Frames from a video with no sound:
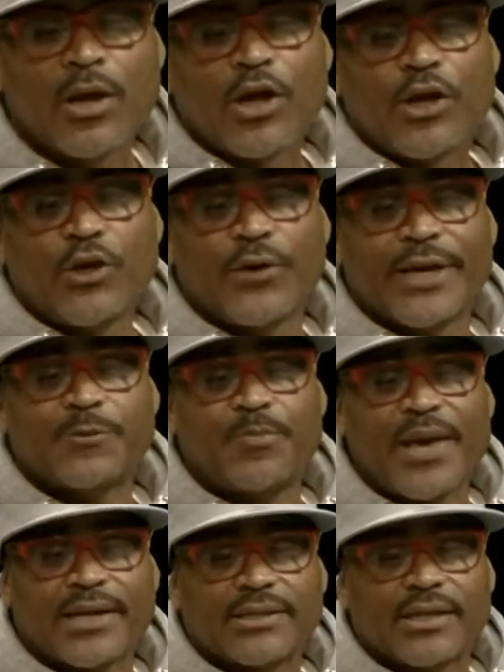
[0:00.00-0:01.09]
You
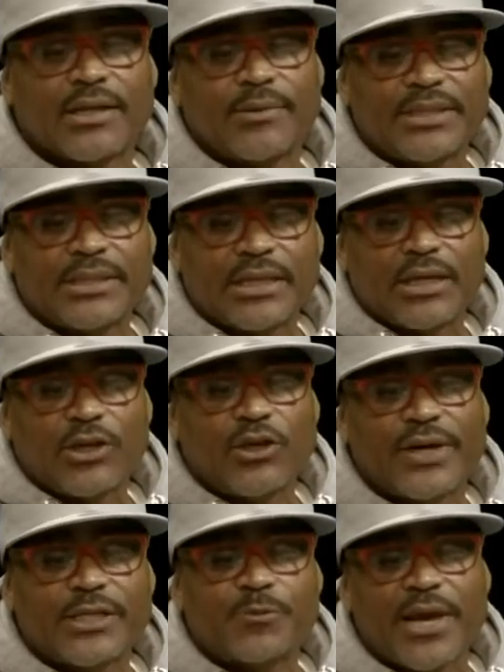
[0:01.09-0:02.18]
expect
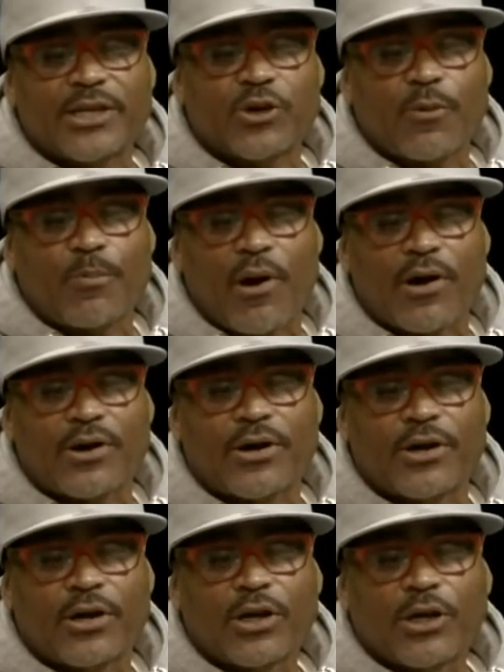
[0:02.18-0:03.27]
your partner
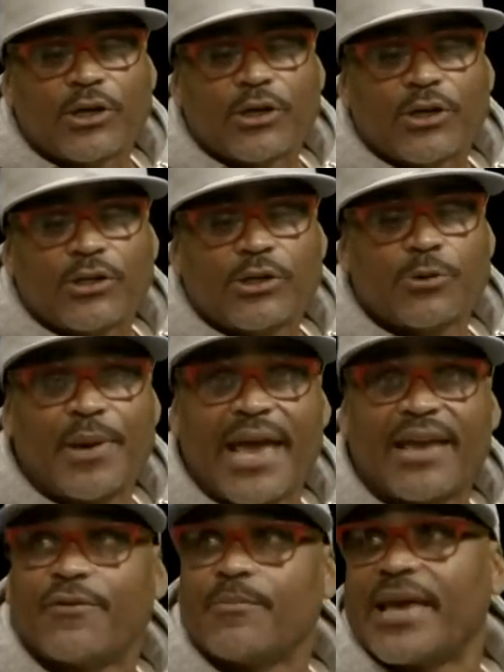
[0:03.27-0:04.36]
to pay
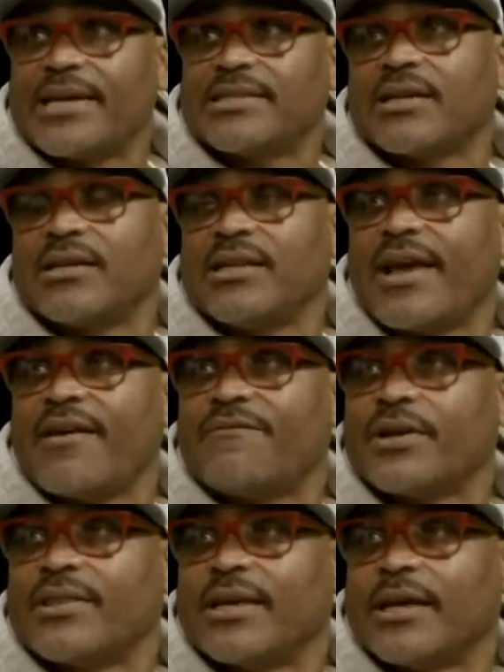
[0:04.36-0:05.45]
for basically
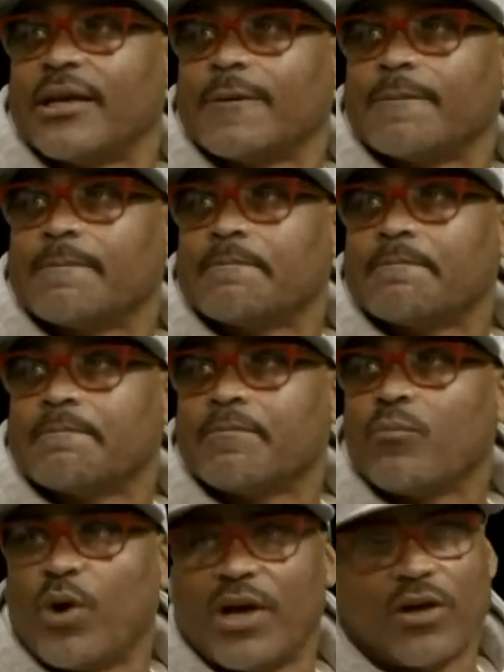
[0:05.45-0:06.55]
everything.
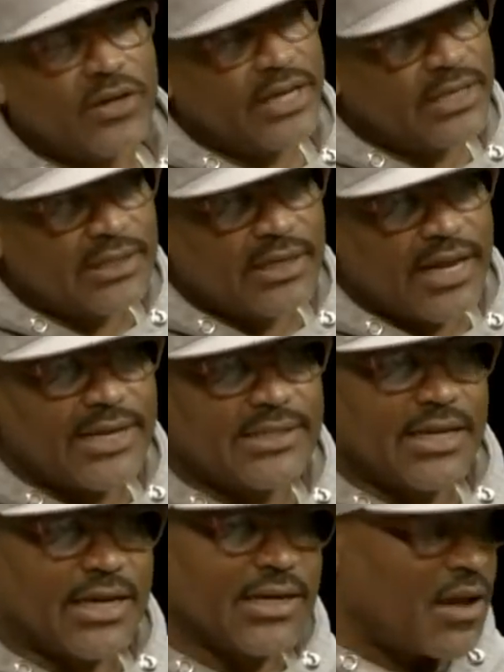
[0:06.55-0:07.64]
Well, in today's
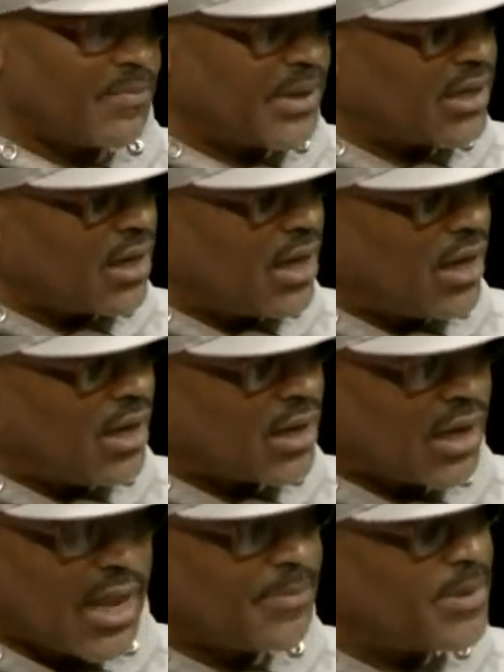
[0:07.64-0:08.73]
economic
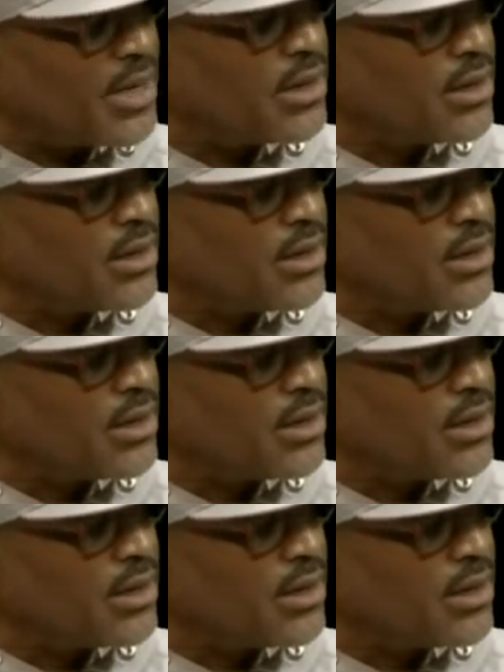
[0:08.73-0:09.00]
climate,